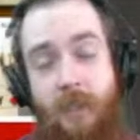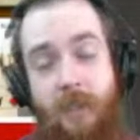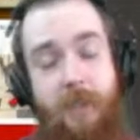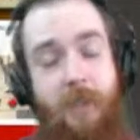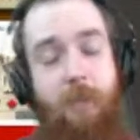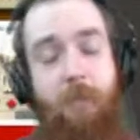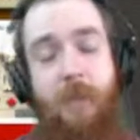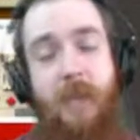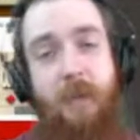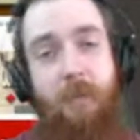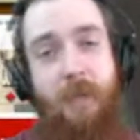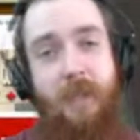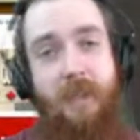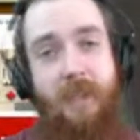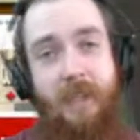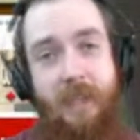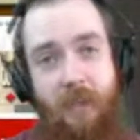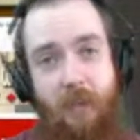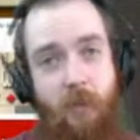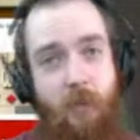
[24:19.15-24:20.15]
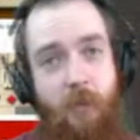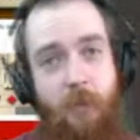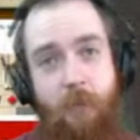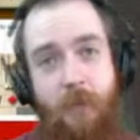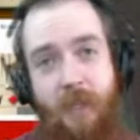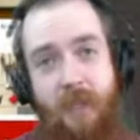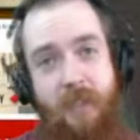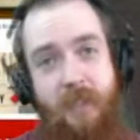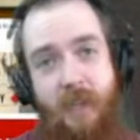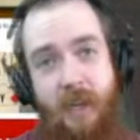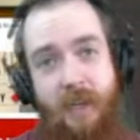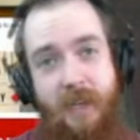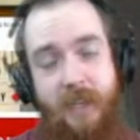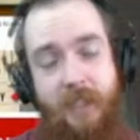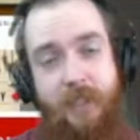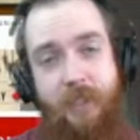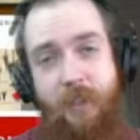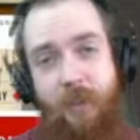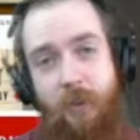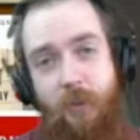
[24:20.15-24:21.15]
It may be legal, but it's not
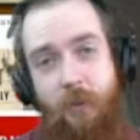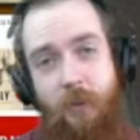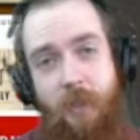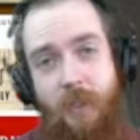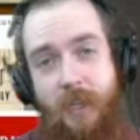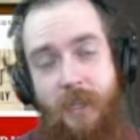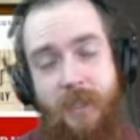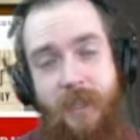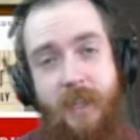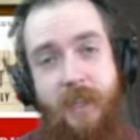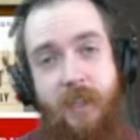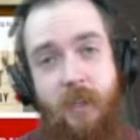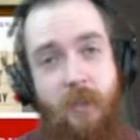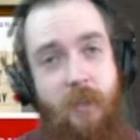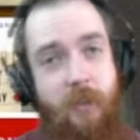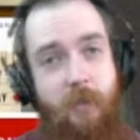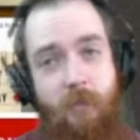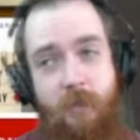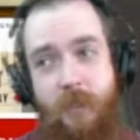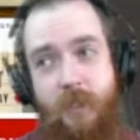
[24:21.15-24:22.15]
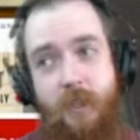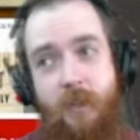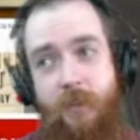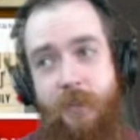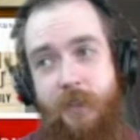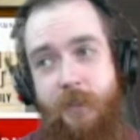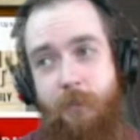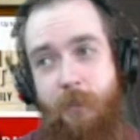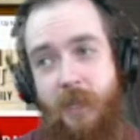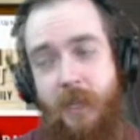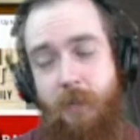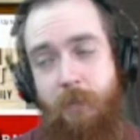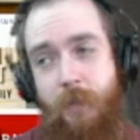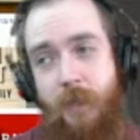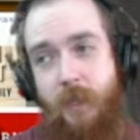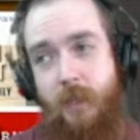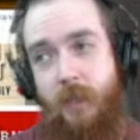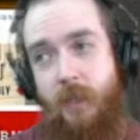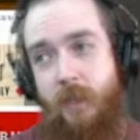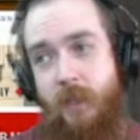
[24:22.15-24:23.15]
actually going to get any good results, in my
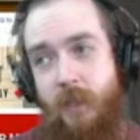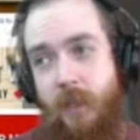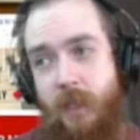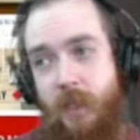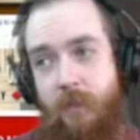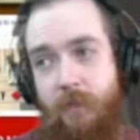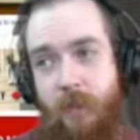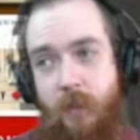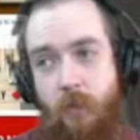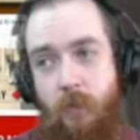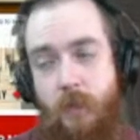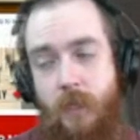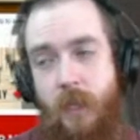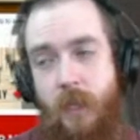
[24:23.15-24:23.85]
opinion, if you